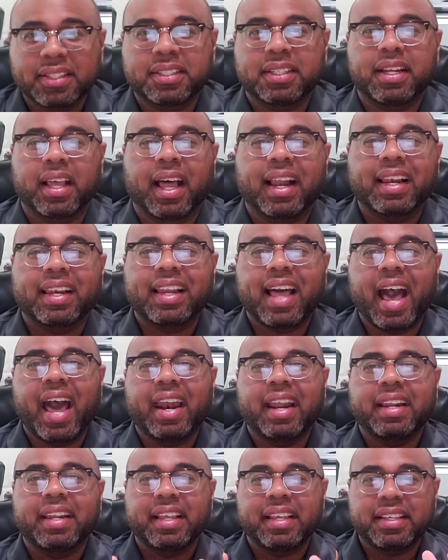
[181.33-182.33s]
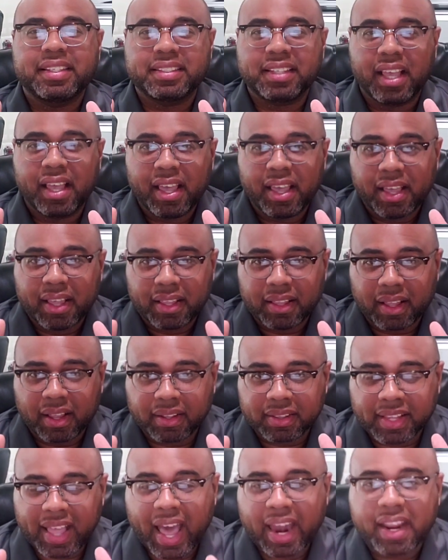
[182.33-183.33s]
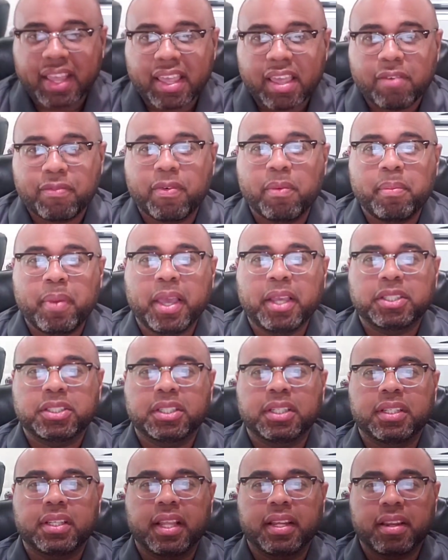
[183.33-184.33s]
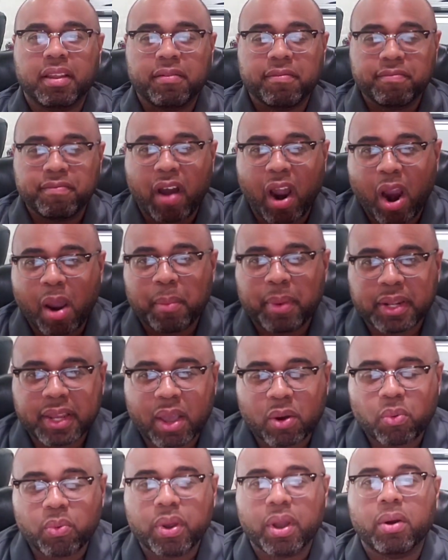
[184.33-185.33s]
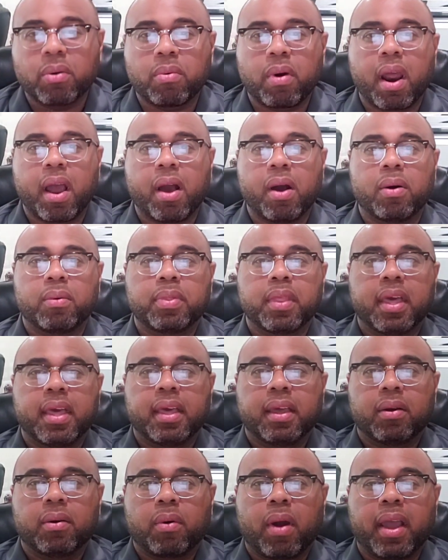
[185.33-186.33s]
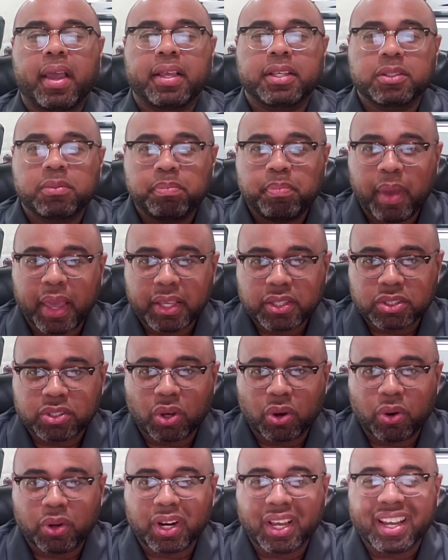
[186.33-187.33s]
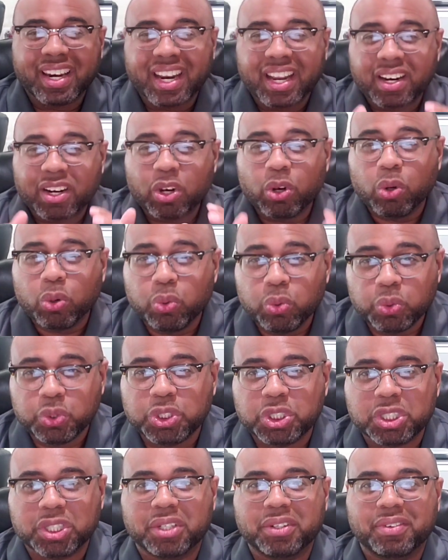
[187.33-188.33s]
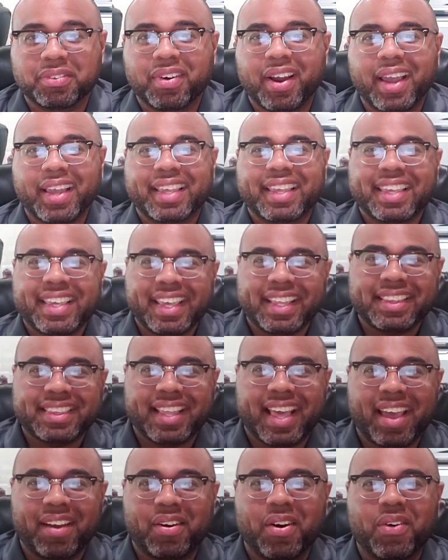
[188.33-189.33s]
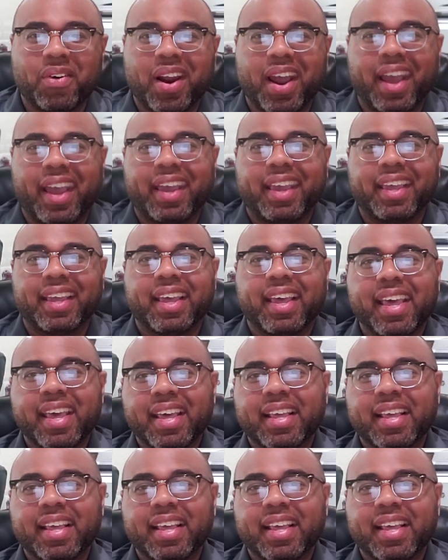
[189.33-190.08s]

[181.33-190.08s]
Listen, a lot of information and the environment that we're around, right, is based on an illusion, right? Get that, right?